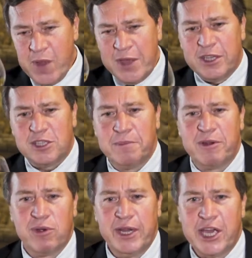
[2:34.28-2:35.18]
This can be
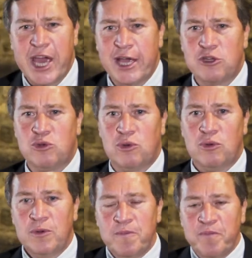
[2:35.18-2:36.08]
really casual,
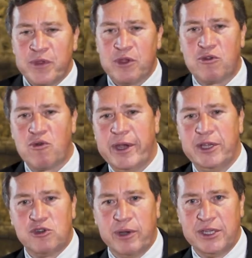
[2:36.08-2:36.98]

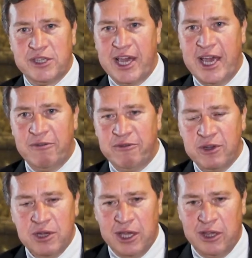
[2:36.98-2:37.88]
great drink to
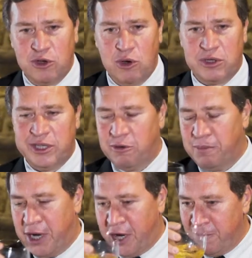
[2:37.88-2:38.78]
have at the cocktail
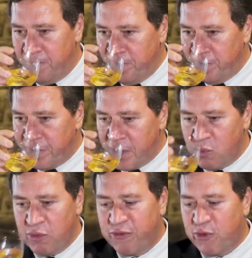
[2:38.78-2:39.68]
bar,
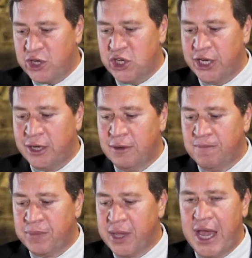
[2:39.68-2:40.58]
refreshing
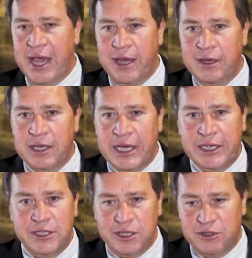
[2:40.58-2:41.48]
and
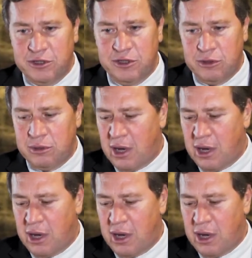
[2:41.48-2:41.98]
easy to do.